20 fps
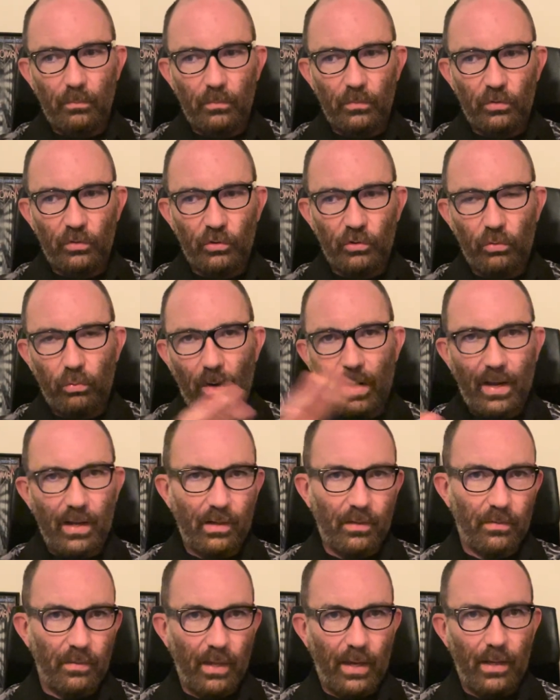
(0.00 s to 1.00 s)

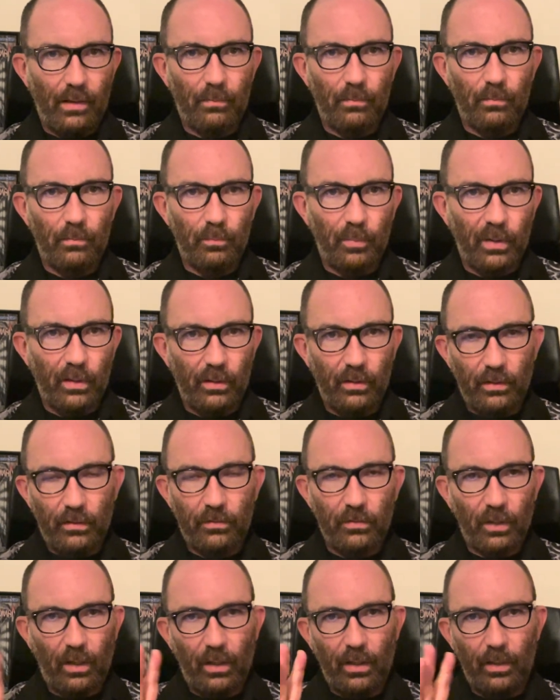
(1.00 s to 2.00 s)
track that period of
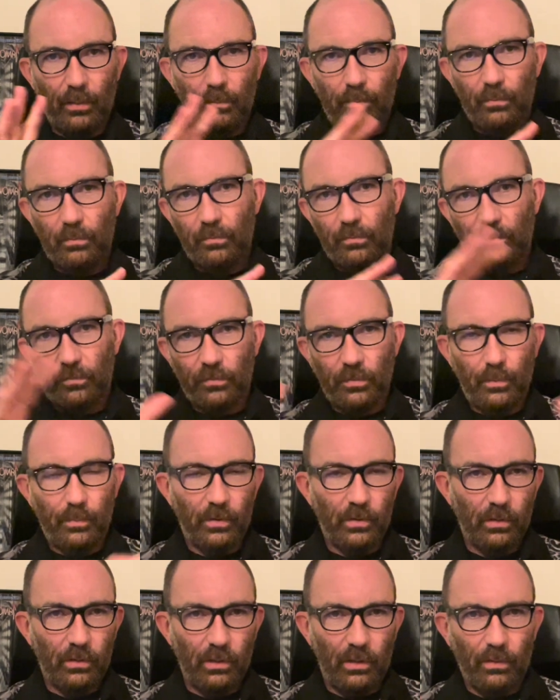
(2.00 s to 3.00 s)
time from
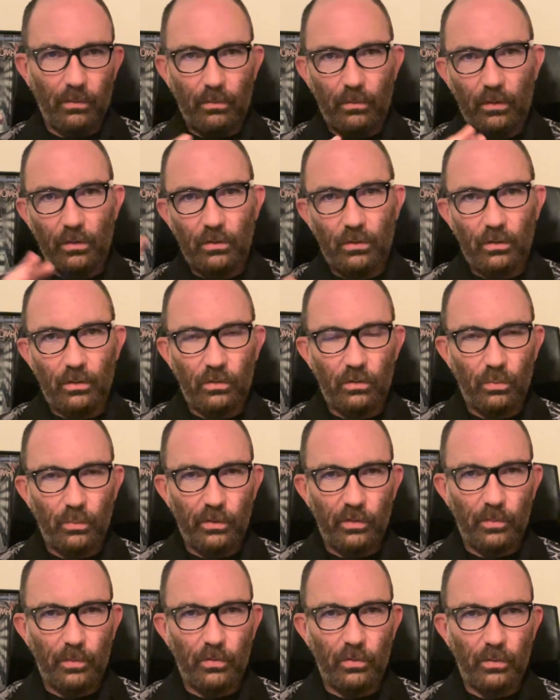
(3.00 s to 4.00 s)
the
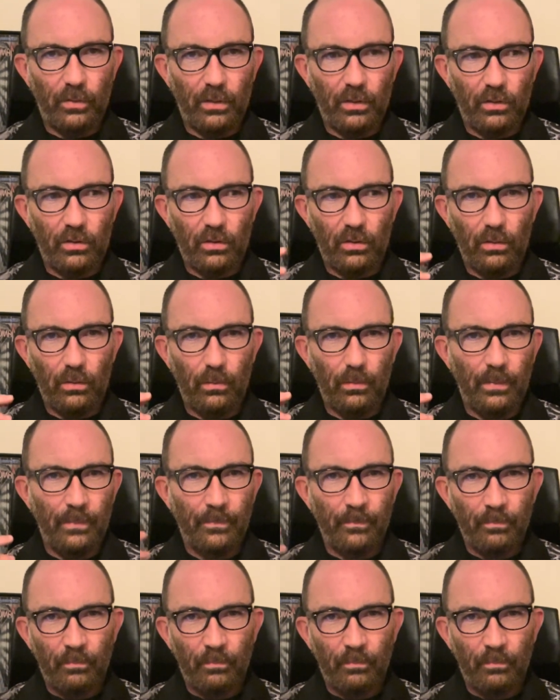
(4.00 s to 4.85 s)
switch between the two,